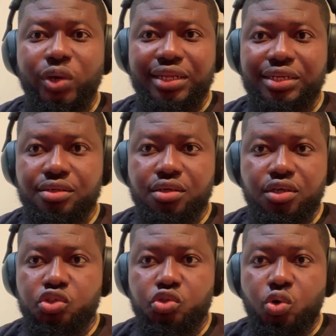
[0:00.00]
to winning.
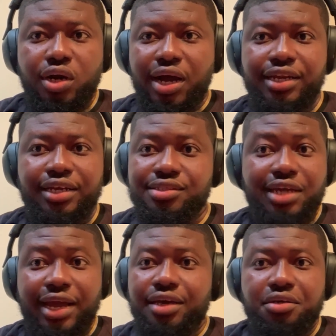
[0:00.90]
So
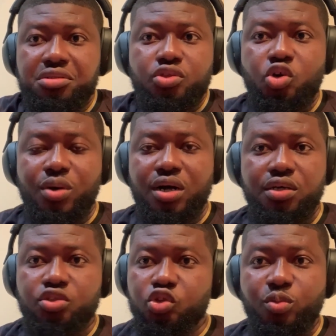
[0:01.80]
it's
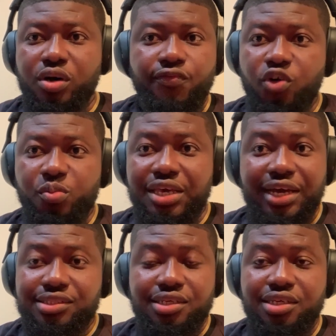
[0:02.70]
normal. It's normal.
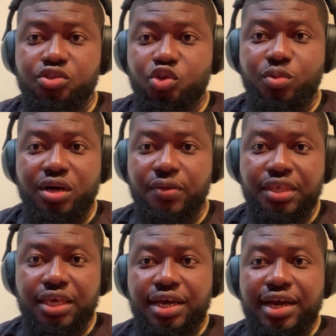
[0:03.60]
For me, I think it's
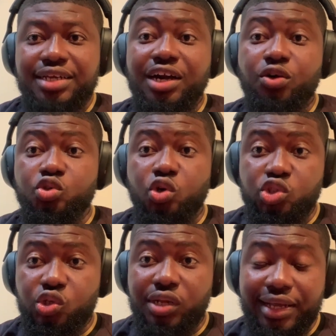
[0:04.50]
normal. And they are
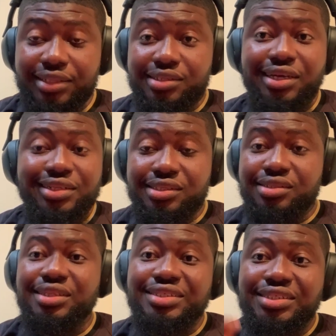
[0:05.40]
going to continue like this
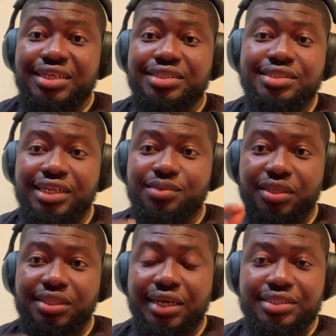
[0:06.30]
until they change that